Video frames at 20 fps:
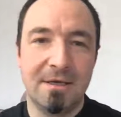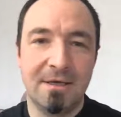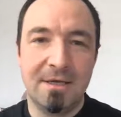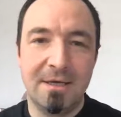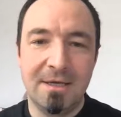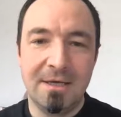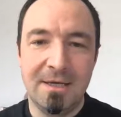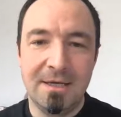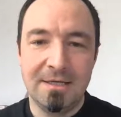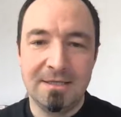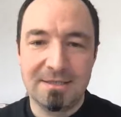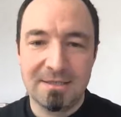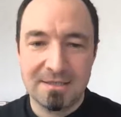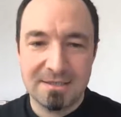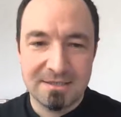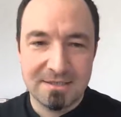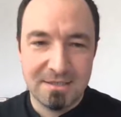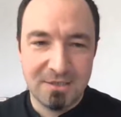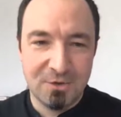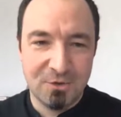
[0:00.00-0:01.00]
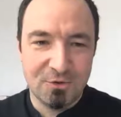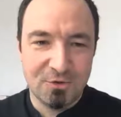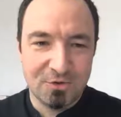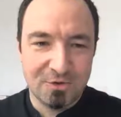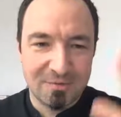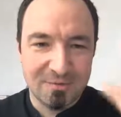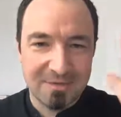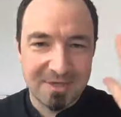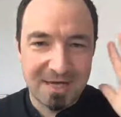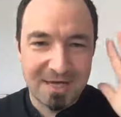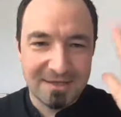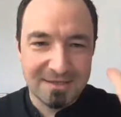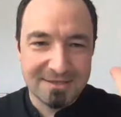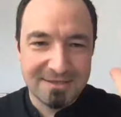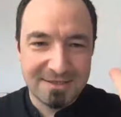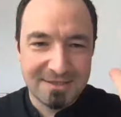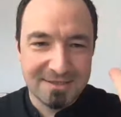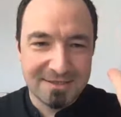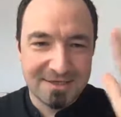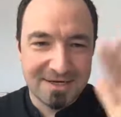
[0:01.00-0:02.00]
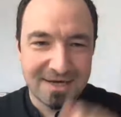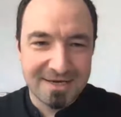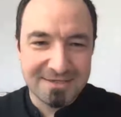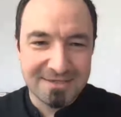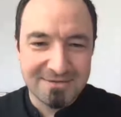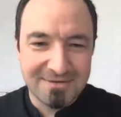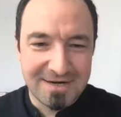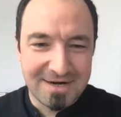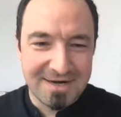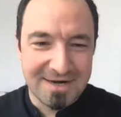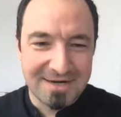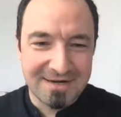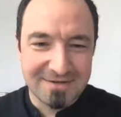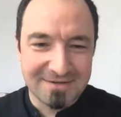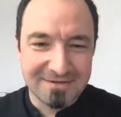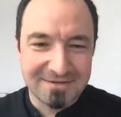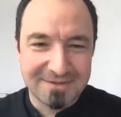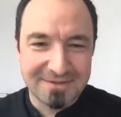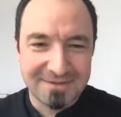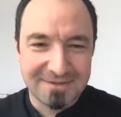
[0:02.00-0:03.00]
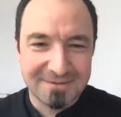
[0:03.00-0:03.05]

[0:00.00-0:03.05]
And the YouTube. I'll see you guys around.